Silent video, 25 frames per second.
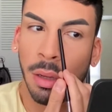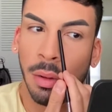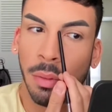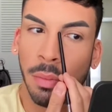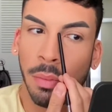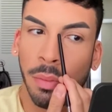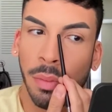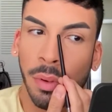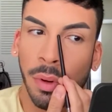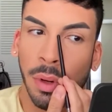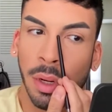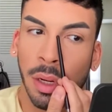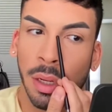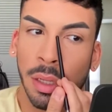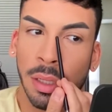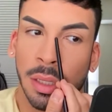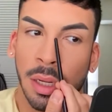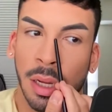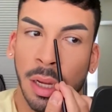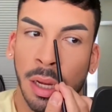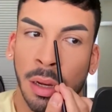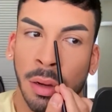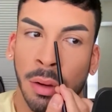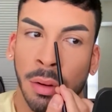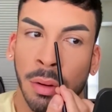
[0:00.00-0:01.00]
bring it
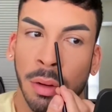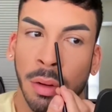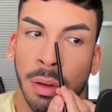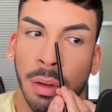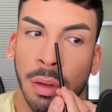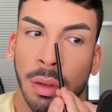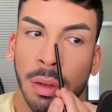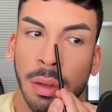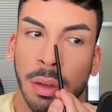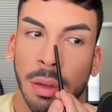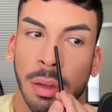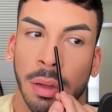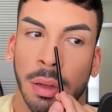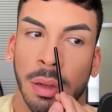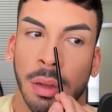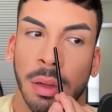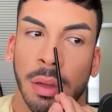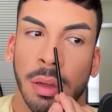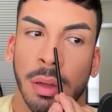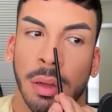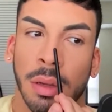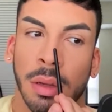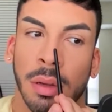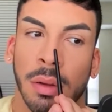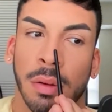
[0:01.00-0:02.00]
down
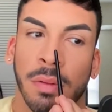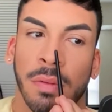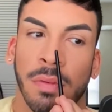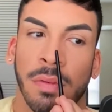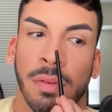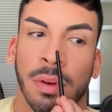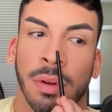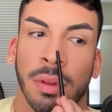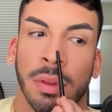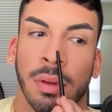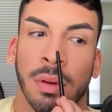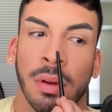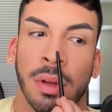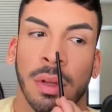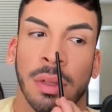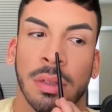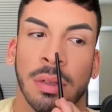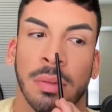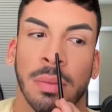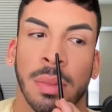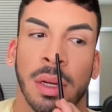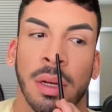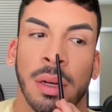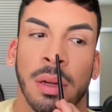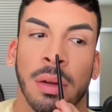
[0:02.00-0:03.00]
further into
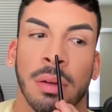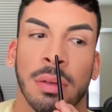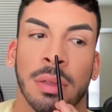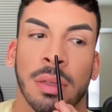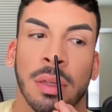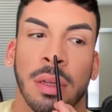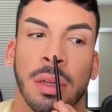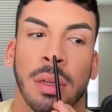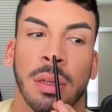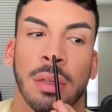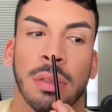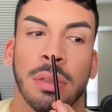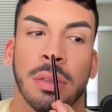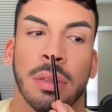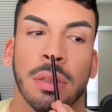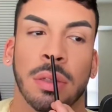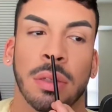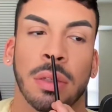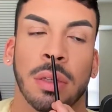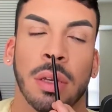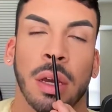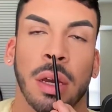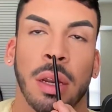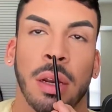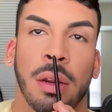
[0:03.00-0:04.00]
my nose, and then just
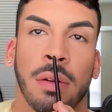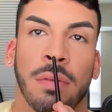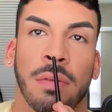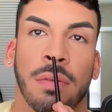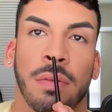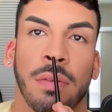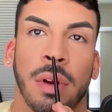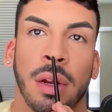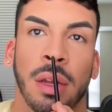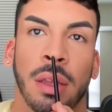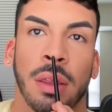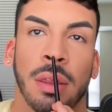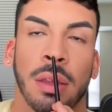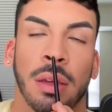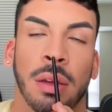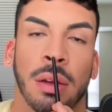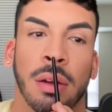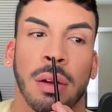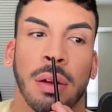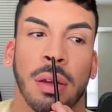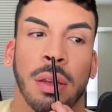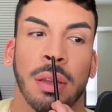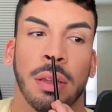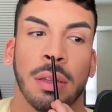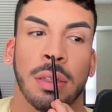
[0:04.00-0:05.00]
cut it right
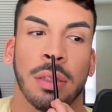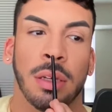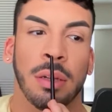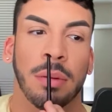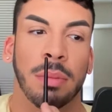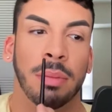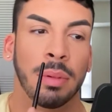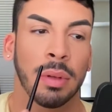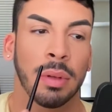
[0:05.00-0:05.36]
there at the tip.